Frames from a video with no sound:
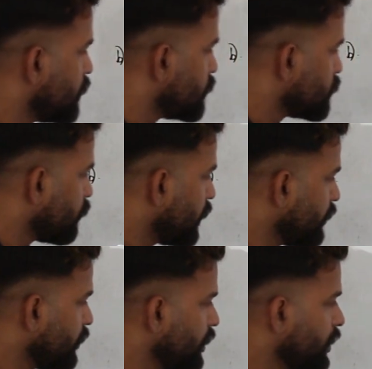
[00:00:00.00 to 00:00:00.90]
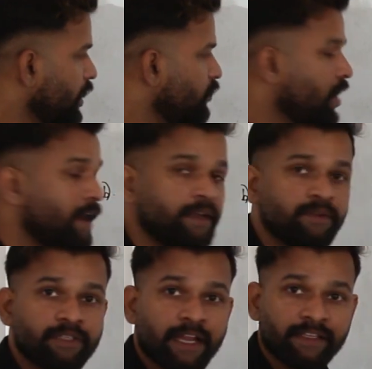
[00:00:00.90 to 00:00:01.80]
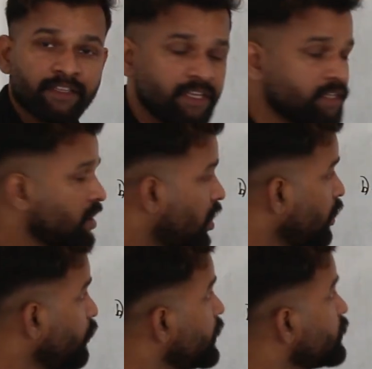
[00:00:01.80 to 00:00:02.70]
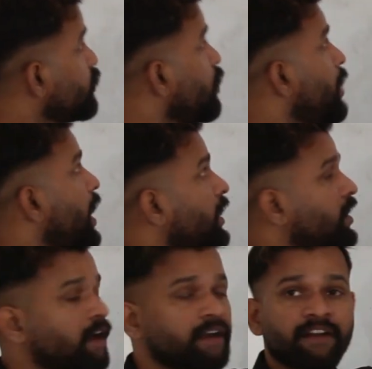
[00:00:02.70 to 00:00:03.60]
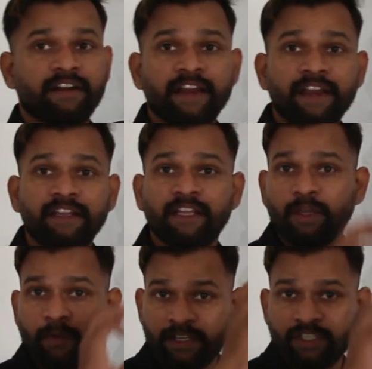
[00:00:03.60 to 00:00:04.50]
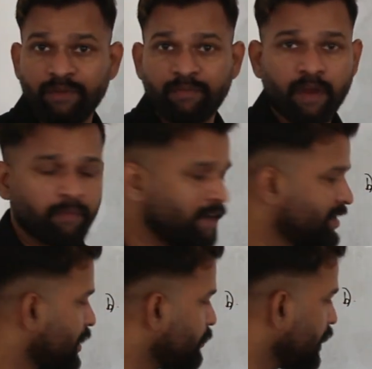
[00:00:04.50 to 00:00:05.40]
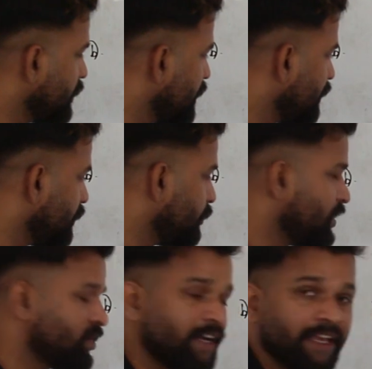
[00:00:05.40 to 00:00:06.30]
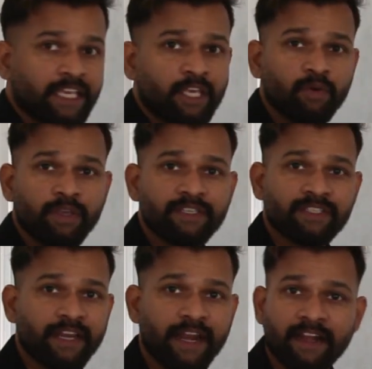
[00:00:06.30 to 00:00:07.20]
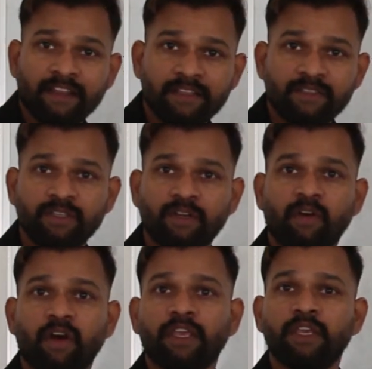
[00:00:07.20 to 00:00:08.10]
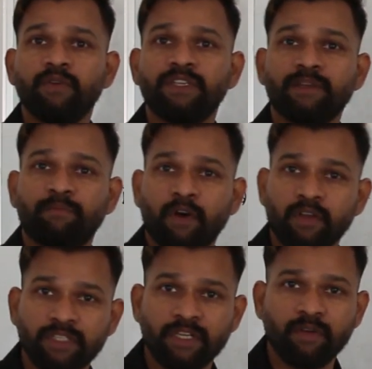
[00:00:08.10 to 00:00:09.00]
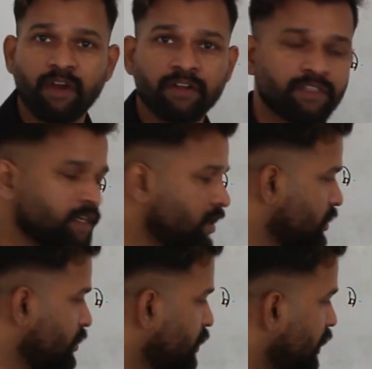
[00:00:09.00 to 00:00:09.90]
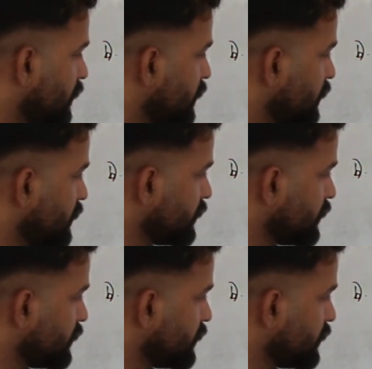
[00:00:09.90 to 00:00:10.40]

So whenever you get values like this, always go back and read the question properly. Sometimes they will mention like q is greater than 0 or q is a positive constant or something like that.